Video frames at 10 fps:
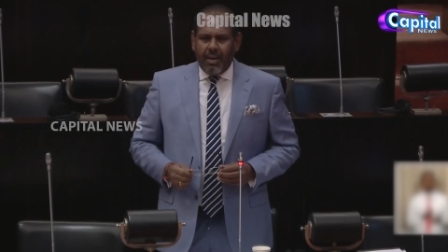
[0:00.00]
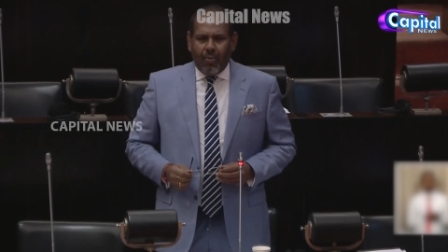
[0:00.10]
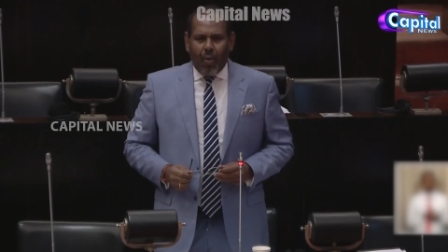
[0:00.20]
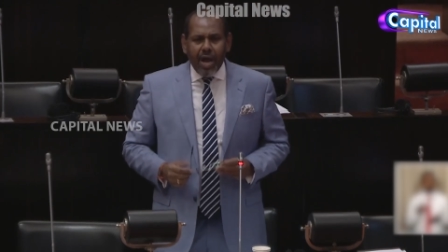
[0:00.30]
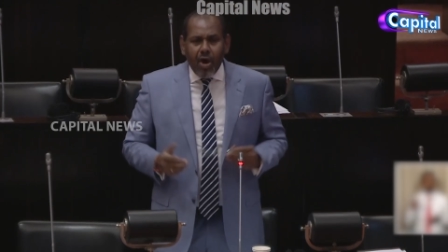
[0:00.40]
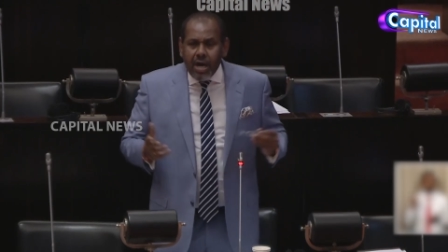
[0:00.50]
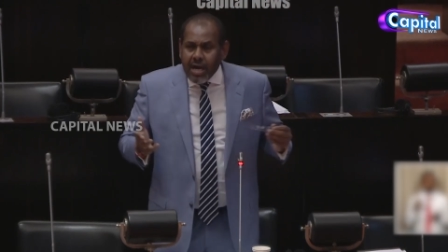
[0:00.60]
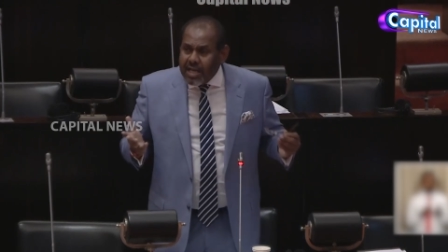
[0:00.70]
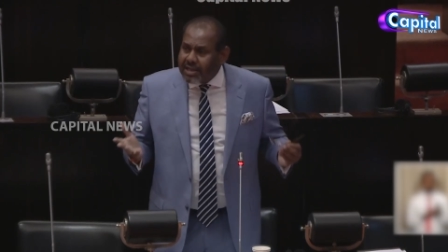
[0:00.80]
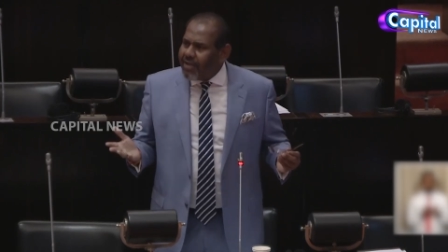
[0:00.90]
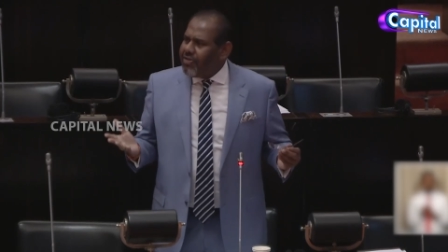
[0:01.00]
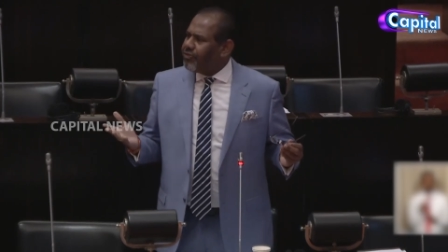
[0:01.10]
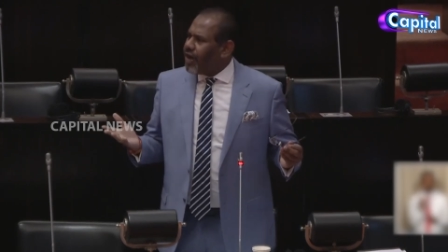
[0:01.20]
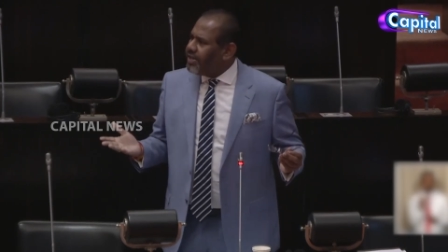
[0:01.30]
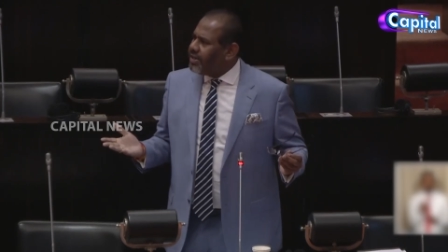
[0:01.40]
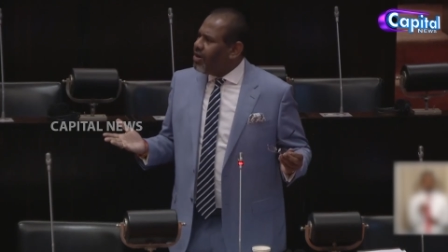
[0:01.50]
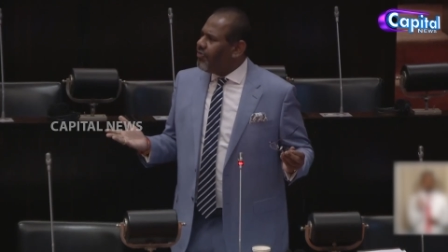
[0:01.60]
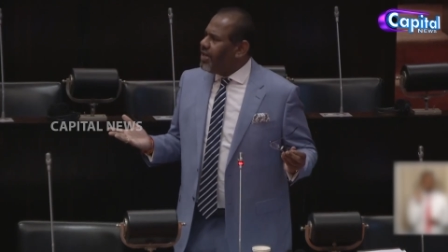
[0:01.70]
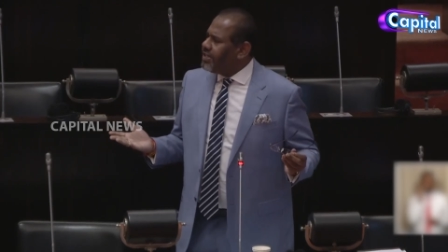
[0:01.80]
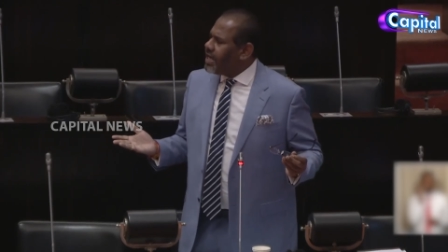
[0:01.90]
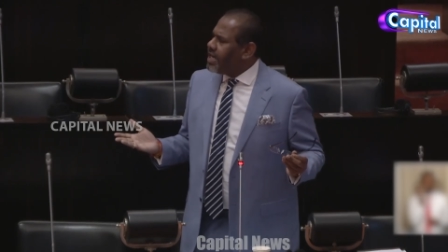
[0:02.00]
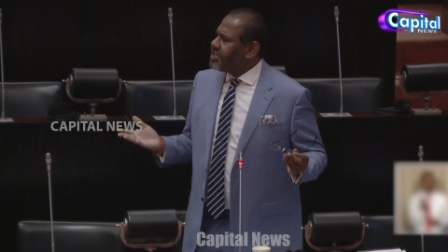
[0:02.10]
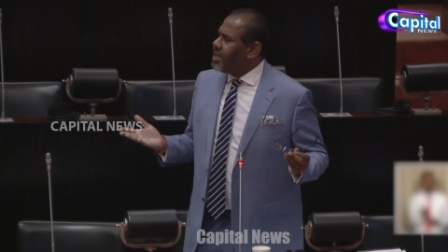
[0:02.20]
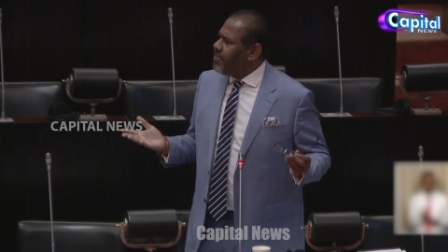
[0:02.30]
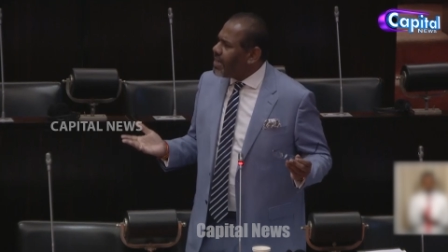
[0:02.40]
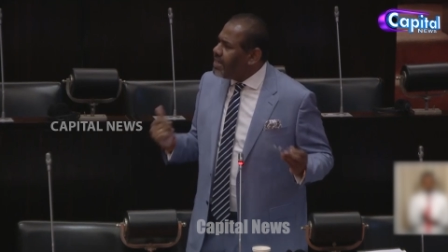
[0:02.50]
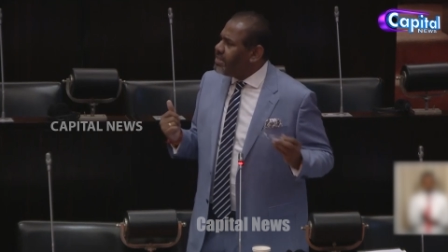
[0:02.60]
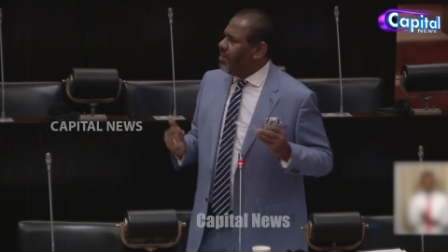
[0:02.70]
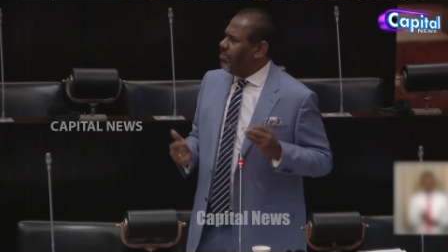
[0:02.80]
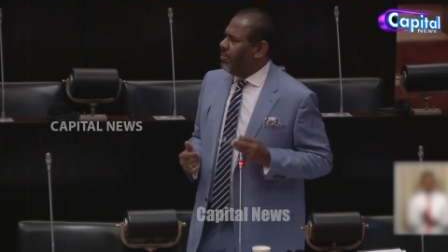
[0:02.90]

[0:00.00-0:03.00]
why on earth are we frightened of an international mechanism?